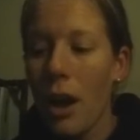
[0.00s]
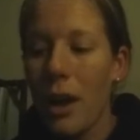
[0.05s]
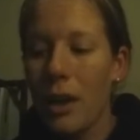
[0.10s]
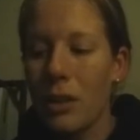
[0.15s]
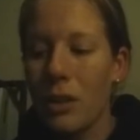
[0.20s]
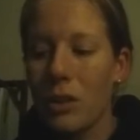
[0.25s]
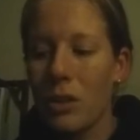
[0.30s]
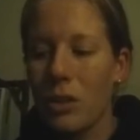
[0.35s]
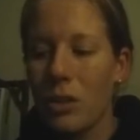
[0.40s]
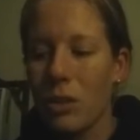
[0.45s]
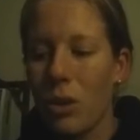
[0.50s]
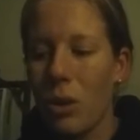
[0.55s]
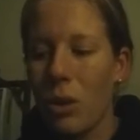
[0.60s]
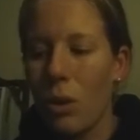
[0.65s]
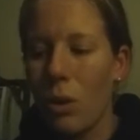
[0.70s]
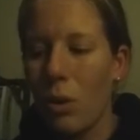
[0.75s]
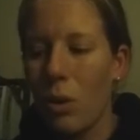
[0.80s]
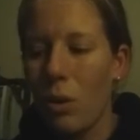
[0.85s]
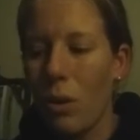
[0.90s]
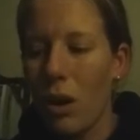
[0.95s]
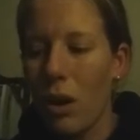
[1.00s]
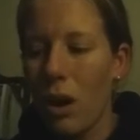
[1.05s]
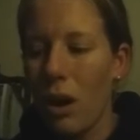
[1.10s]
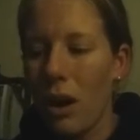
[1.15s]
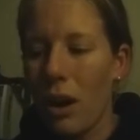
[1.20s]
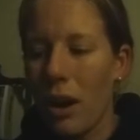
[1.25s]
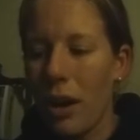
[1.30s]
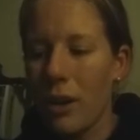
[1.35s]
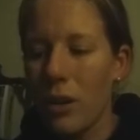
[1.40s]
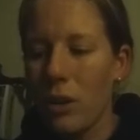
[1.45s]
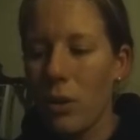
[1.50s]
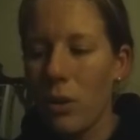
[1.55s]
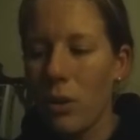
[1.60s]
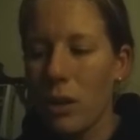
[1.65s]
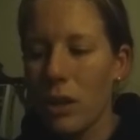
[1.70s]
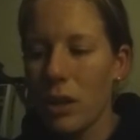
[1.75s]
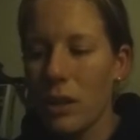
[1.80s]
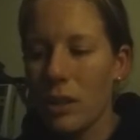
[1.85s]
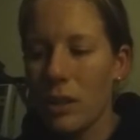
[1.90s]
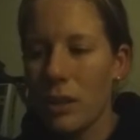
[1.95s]
And so I
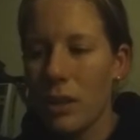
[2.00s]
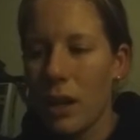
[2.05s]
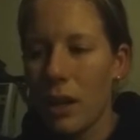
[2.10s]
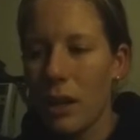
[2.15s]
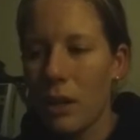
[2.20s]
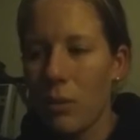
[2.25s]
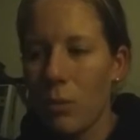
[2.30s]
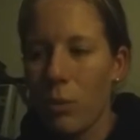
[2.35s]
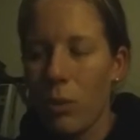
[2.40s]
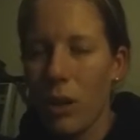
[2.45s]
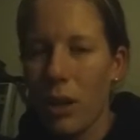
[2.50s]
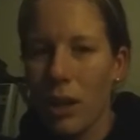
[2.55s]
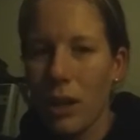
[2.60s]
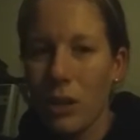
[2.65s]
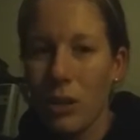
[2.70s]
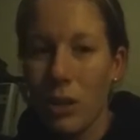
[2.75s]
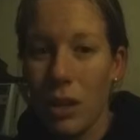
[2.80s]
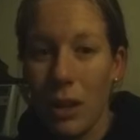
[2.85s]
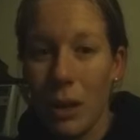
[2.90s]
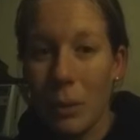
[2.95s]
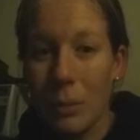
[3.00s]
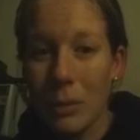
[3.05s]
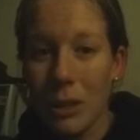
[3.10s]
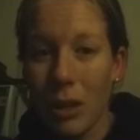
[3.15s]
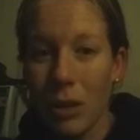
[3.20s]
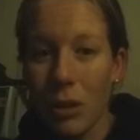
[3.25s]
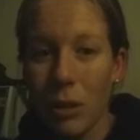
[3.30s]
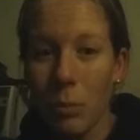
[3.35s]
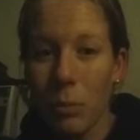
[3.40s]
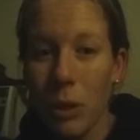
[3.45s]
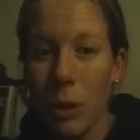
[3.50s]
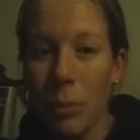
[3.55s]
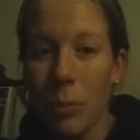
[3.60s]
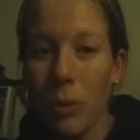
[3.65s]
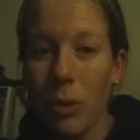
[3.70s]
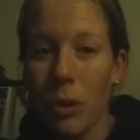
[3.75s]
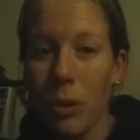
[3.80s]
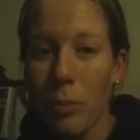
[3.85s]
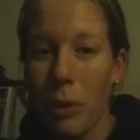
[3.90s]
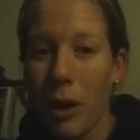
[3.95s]
noticed that when I am telling
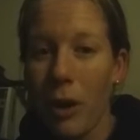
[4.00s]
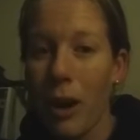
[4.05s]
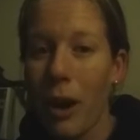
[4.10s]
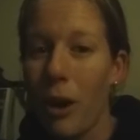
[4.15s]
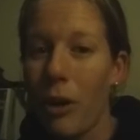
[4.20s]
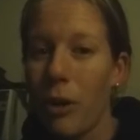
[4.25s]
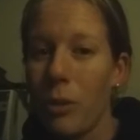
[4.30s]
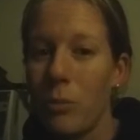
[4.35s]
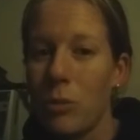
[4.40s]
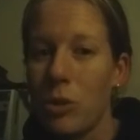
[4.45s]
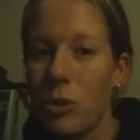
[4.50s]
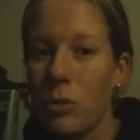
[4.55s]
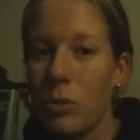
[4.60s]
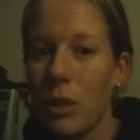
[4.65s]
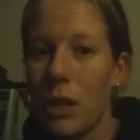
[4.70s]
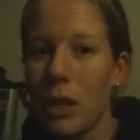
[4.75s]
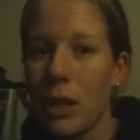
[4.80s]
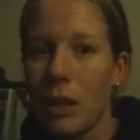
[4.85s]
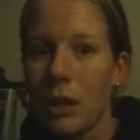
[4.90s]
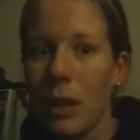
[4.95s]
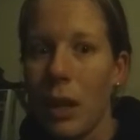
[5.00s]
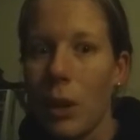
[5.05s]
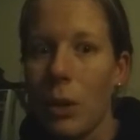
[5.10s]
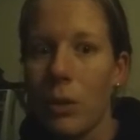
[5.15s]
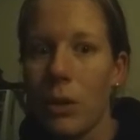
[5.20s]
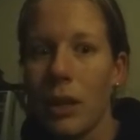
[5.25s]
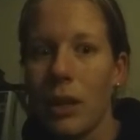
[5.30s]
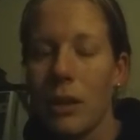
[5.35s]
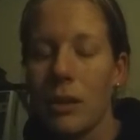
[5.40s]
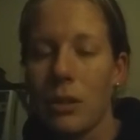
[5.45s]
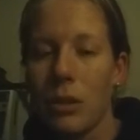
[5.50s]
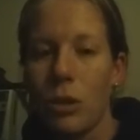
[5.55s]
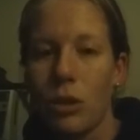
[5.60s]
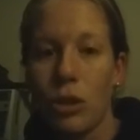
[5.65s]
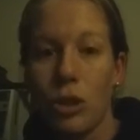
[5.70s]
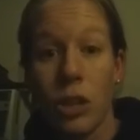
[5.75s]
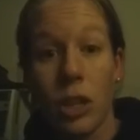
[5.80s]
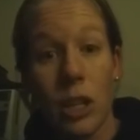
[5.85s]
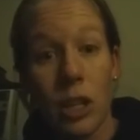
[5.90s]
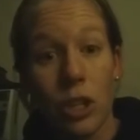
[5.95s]
people about how I'm doing and like things that
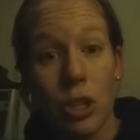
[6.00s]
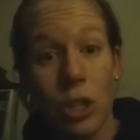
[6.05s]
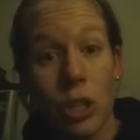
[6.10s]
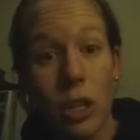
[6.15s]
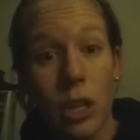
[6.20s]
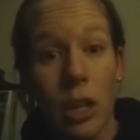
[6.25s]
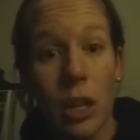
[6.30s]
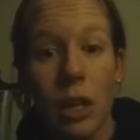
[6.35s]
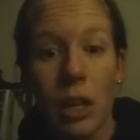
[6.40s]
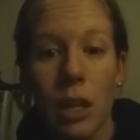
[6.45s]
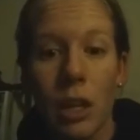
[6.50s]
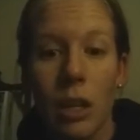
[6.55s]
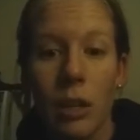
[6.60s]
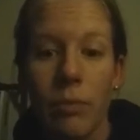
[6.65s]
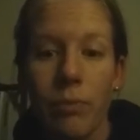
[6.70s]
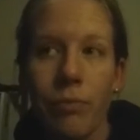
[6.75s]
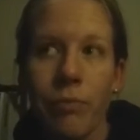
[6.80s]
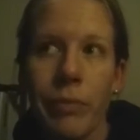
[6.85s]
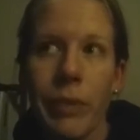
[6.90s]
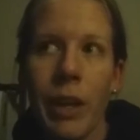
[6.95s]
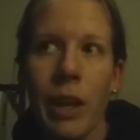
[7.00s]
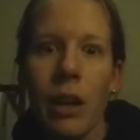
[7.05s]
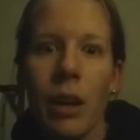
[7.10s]
are changing and